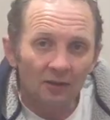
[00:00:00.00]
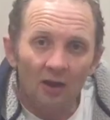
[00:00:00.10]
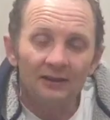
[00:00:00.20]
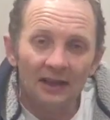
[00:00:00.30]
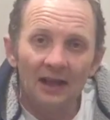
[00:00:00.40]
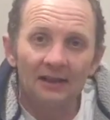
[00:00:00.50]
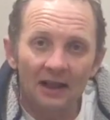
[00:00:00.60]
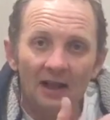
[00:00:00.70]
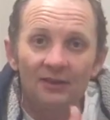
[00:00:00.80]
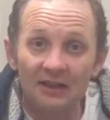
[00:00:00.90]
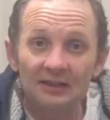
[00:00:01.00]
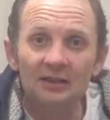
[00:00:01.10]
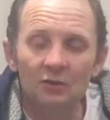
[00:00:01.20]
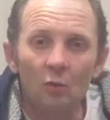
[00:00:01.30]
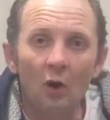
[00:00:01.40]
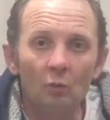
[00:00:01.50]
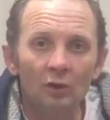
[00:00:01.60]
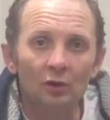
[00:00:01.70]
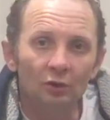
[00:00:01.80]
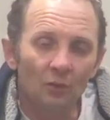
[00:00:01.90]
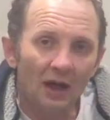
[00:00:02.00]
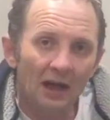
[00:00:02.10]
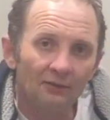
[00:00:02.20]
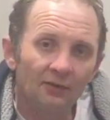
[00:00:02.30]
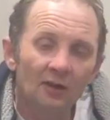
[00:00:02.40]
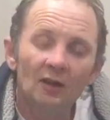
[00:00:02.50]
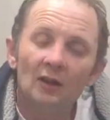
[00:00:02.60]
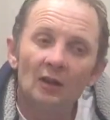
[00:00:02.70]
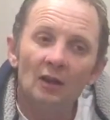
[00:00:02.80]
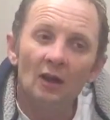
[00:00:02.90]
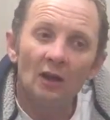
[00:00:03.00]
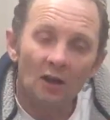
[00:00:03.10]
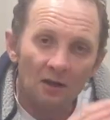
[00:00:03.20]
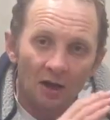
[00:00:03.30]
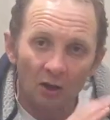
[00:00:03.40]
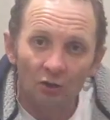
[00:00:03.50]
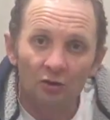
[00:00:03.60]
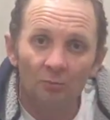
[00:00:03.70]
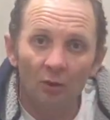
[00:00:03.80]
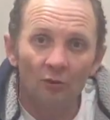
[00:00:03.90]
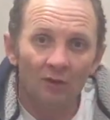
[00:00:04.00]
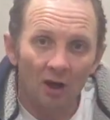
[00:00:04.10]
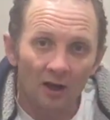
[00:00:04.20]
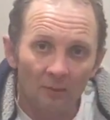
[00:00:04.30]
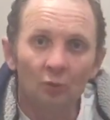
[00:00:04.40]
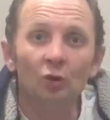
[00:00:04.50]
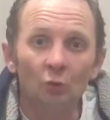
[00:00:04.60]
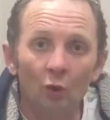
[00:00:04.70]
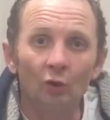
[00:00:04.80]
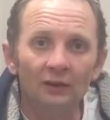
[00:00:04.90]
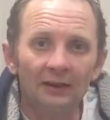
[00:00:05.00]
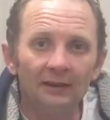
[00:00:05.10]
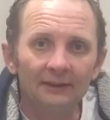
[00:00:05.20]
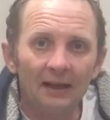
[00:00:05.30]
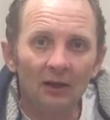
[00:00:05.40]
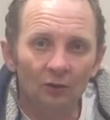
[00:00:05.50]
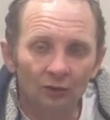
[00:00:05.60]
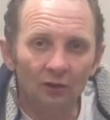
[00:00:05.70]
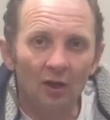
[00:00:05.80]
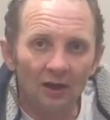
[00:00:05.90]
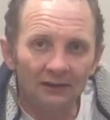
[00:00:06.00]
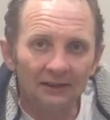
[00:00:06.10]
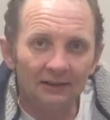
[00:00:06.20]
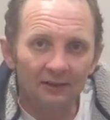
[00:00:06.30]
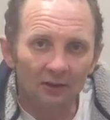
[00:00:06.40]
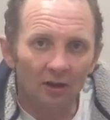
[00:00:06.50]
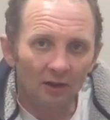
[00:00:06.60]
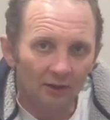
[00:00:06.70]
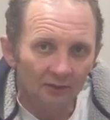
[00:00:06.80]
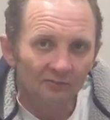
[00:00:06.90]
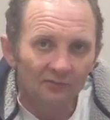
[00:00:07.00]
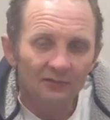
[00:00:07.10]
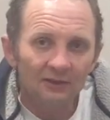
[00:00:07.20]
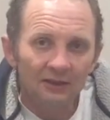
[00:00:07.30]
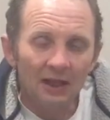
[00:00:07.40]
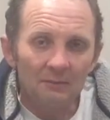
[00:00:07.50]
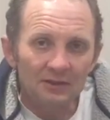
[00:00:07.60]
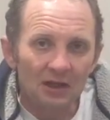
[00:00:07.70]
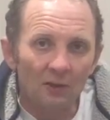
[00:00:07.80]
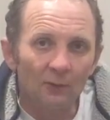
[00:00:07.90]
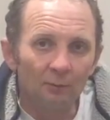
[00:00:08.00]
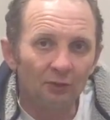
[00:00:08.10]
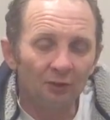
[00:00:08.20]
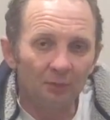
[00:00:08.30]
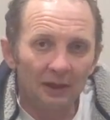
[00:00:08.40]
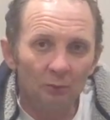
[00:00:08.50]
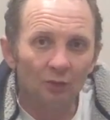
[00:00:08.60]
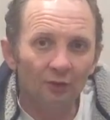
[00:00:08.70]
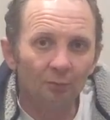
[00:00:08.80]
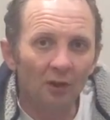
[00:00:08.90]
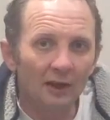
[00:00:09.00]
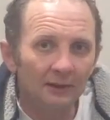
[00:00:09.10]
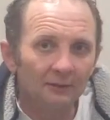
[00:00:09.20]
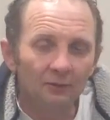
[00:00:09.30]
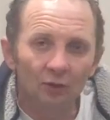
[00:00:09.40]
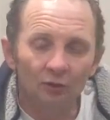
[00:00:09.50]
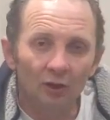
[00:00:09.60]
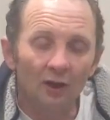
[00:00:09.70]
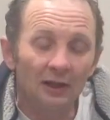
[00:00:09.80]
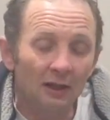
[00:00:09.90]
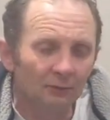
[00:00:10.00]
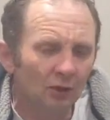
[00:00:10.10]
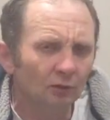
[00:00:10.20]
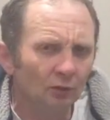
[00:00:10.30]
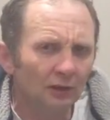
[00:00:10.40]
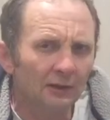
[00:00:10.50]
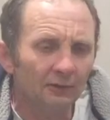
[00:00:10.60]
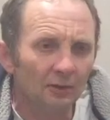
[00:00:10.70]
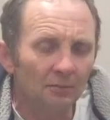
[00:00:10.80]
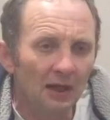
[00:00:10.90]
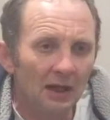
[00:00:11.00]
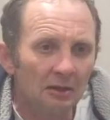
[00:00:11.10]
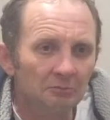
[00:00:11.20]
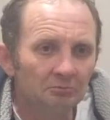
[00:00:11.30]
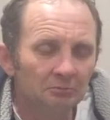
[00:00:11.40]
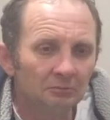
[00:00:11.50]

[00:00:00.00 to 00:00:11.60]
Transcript: like yeah this is the one we're going to have, I got to the point right, I'm going to order this now, because like I need to like get myself up to speed with spraying, because like I've not done it for about